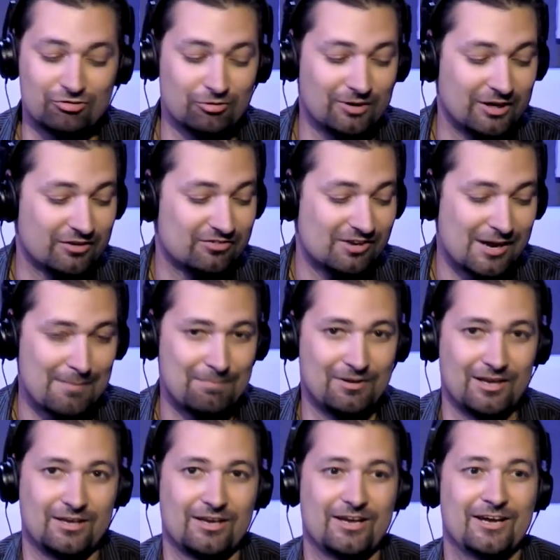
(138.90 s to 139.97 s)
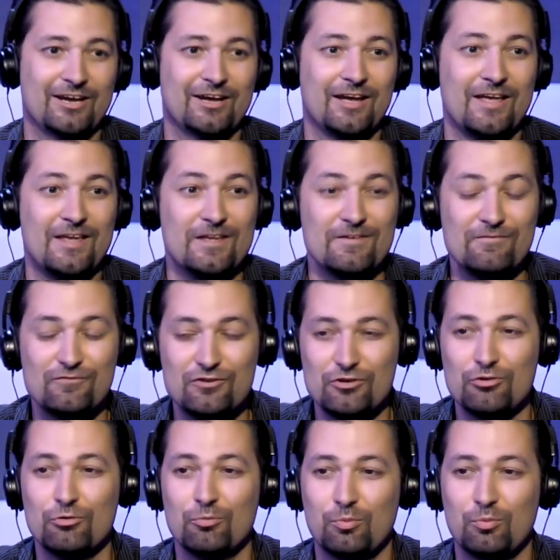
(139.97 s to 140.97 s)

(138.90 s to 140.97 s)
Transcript: to our topic, uh, if you